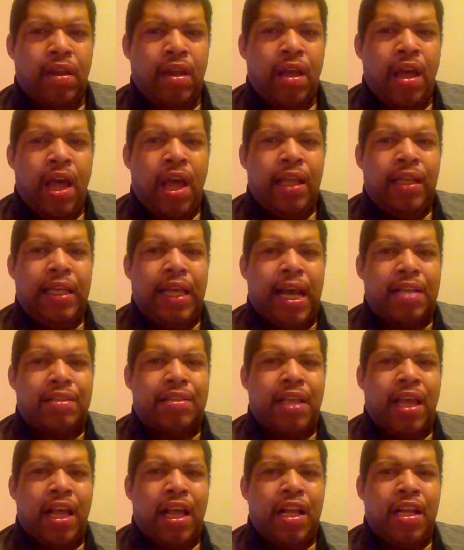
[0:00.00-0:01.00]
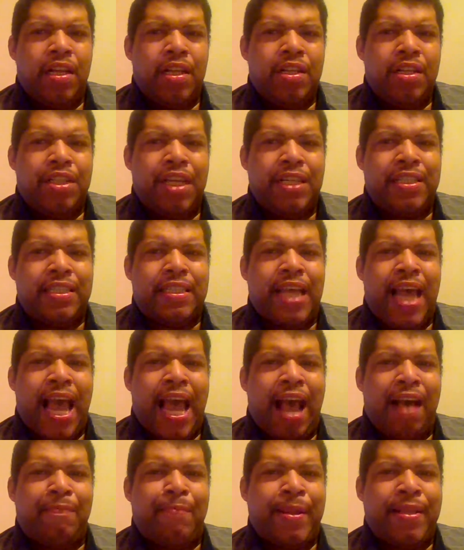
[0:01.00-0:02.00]
Yes, Jesus
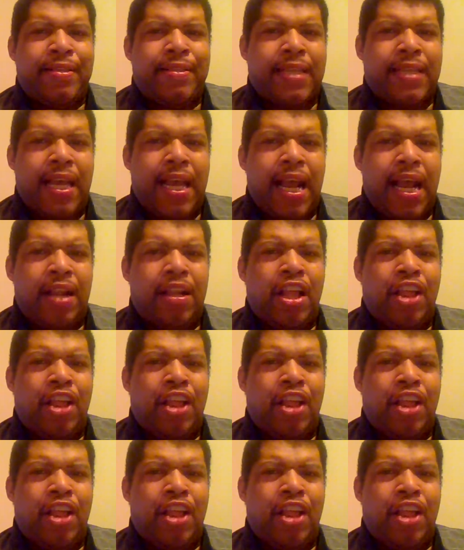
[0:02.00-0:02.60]
has been seen.